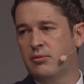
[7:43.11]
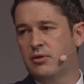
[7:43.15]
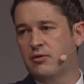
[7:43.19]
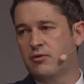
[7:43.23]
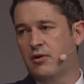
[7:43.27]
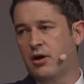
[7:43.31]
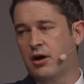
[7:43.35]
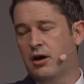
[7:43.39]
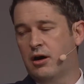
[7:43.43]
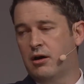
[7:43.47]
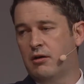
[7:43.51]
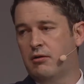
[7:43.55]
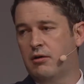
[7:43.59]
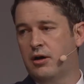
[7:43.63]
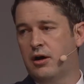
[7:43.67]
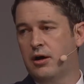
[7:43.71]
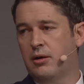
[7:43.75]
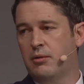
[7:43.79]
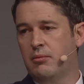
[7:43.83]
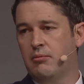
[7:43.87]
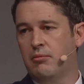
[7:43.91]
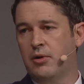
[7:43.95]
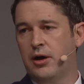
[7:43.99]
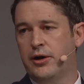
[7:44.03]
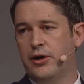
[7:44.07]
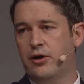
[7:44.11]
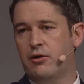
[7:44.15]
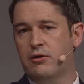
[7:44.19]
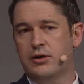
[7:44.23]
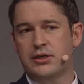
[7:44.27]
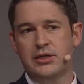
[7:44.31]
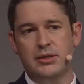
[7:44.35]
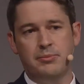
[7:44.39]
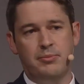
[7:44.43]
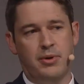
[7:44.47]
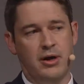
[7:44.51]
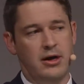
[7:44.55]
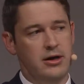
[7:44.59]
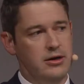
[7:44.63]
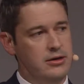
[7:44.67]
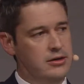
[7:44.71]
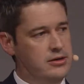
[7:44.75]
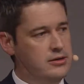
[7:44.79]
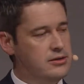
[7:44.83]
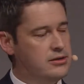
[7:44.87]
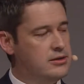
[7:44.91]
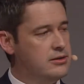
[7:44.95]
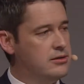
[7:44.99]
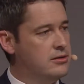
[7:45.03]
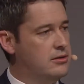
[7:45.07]
of our minority
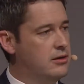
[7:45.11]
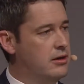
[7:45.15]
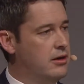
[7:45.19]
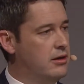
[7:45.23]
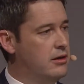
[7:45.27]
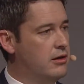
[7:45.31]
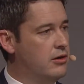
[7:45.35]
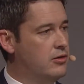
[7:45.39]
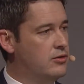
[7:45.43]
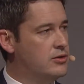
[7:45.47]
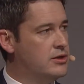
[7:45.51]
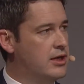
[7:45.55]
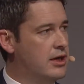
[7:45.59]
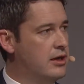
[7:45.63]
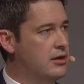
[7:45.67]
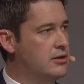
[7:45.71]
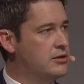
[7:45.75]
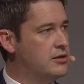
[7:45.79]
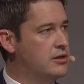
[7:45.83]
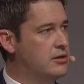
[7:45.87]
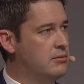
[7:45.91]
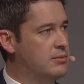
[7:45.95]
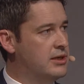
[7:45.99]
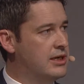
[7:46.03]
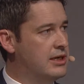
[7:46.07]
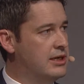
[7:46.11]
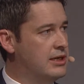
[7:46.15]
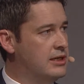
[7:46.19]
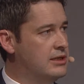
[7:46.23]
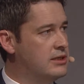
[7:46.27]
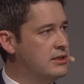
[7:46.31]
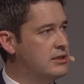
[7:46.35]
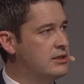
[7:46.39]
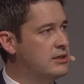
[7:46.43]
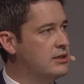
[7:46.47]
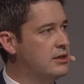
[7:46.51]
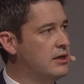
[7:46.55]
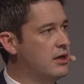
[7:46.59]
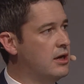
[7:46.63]
partners in hotels in the Middle East.